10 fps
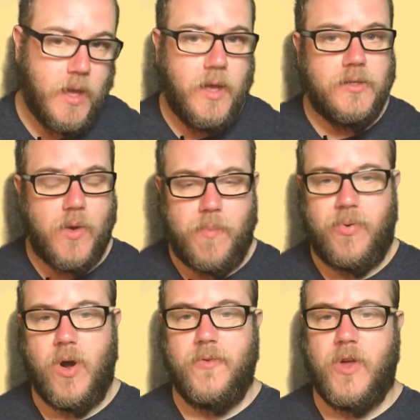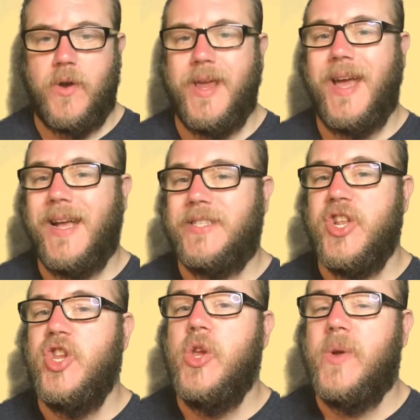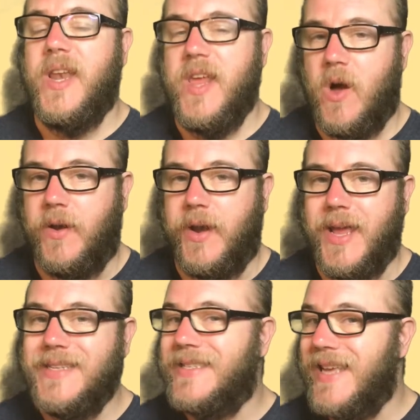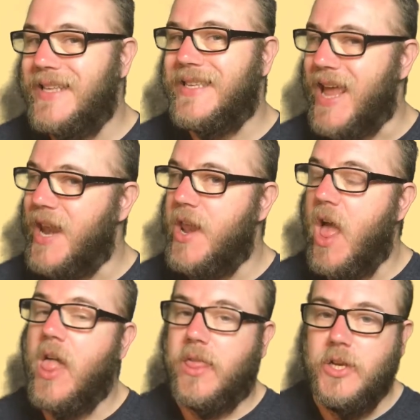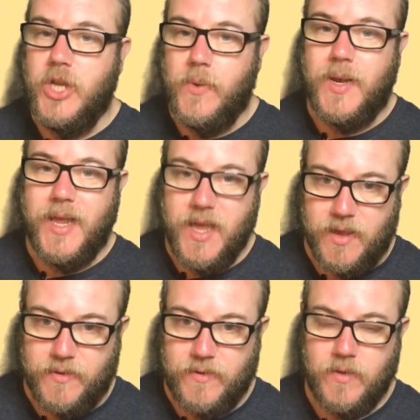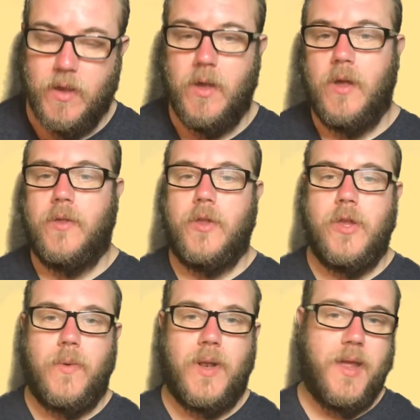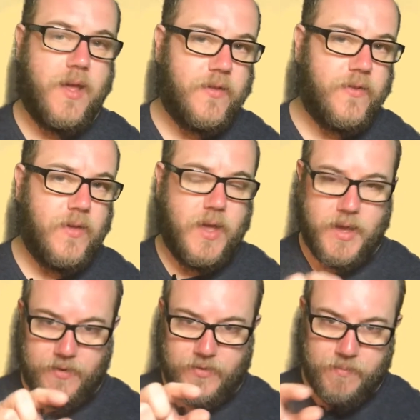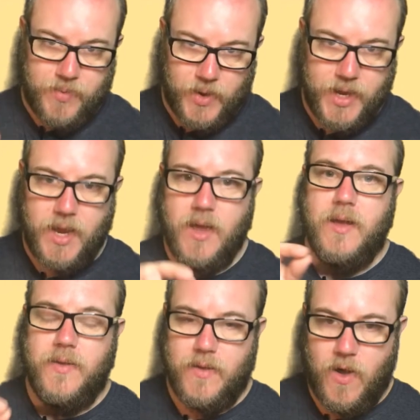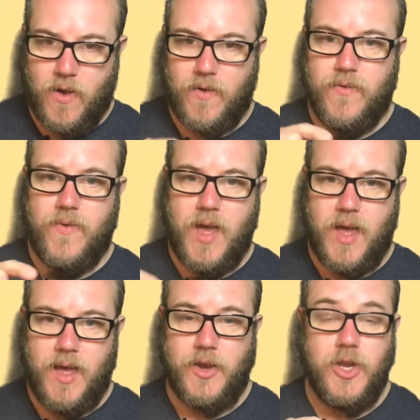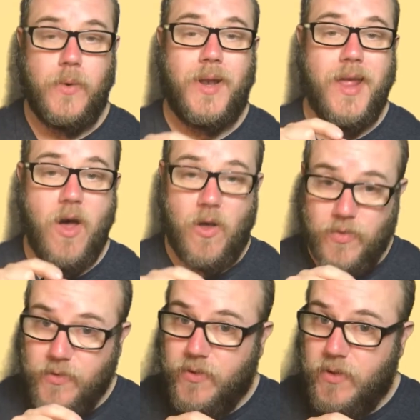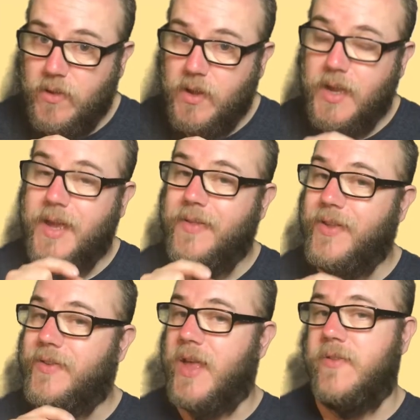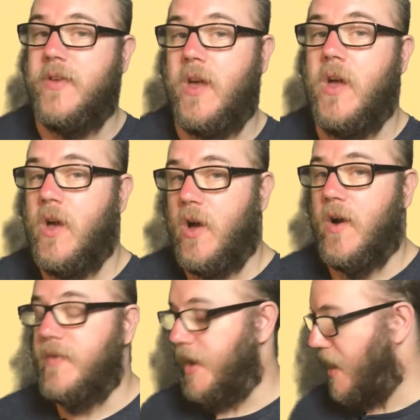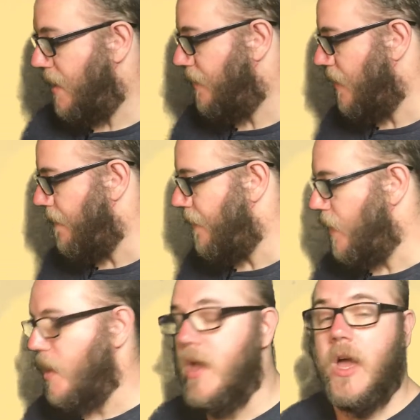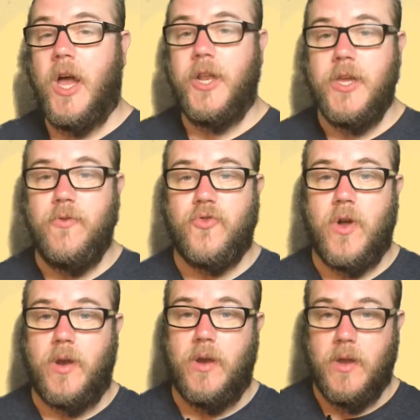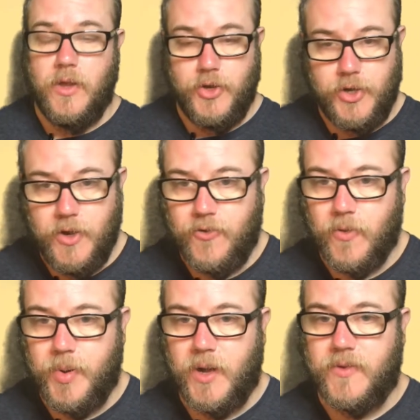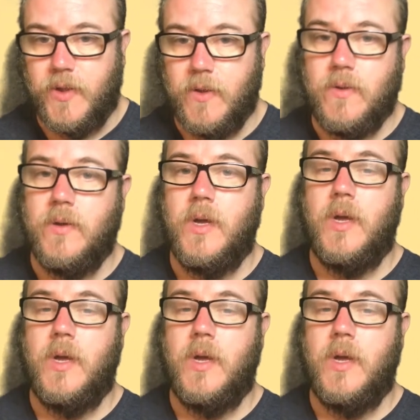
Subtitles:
So a proton is a nucleon. It sits in the nucleus. The nucleus is the body of nucleons, the center of an atom. A neutron, neutral particle,